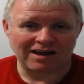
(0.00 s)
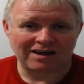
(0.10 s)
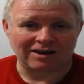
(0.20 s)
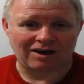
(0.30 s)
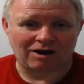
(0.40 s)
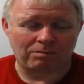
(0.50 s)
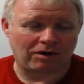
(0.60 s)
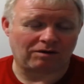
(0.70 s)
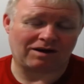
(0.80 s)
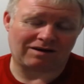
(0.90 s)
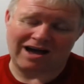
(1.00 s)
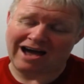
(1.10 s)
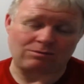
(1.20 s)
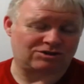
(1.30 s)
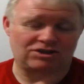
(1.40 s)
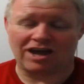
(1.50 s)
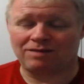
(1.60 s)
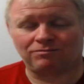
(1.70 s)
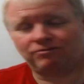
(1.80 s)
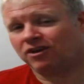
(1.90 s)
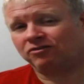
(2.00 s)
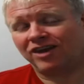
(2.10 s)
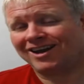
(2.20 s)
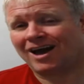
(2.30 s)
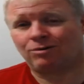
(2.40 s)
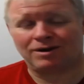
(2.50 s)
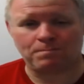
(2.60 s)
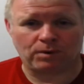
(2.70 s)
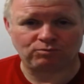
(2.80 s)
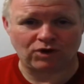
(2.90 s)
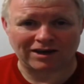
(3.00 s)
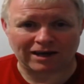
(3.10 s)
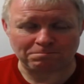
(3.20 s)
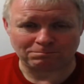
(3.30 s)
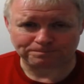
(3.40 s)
You know, but I would say 15, I were in pub drinking.